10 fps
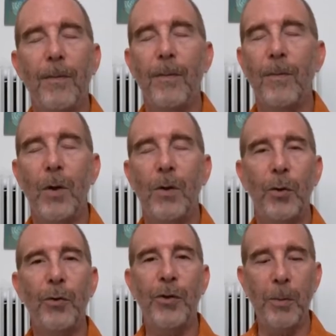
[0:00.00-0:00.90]
So
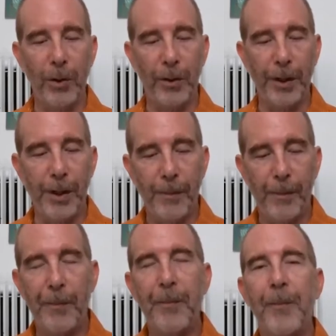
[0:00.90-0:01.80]
similarly,
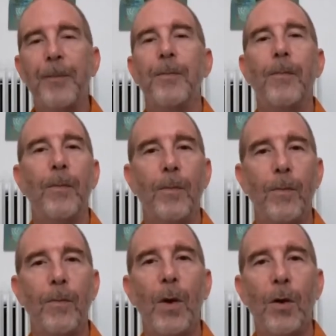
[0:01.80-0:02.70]

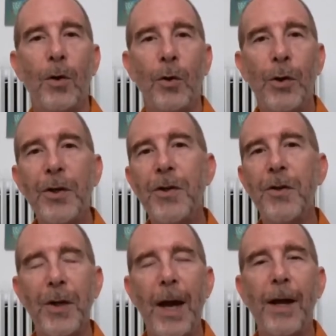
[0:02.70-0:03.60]
Krishna is
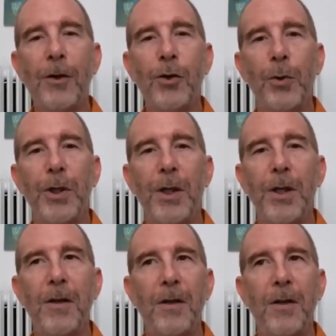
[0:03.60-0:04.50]

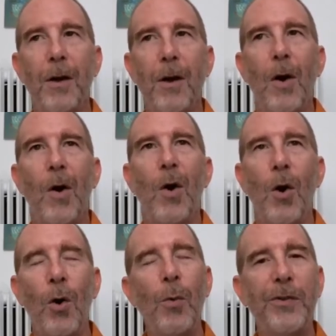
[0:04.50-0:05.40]
actually
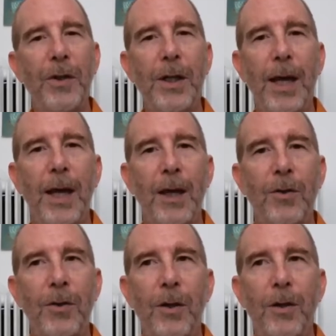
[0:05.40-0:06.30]
always
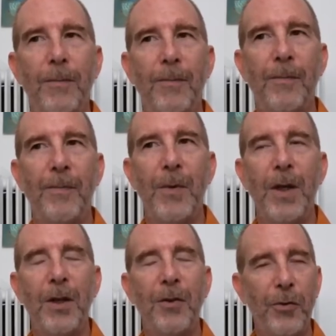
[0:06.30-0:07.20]
engaged
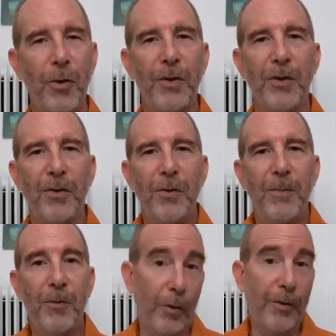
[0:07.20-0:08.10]
in service,
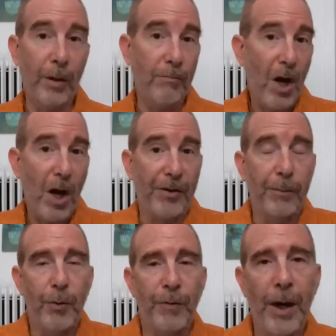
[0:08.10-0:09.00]
serving us,
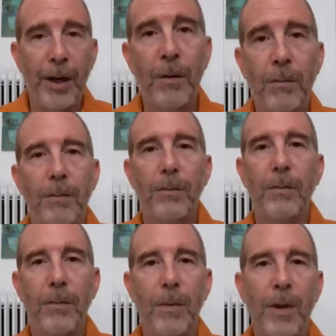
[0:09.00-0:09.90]
providing
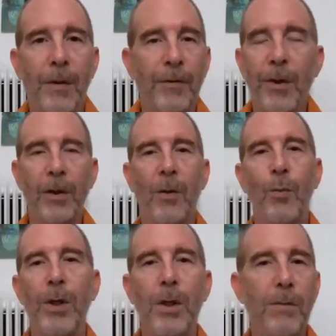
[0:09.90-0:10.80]
everything that
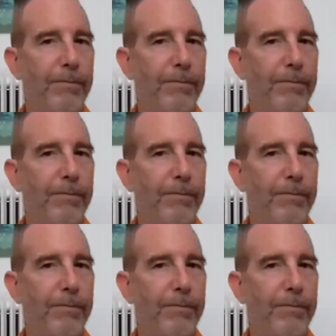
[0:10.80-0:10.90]
we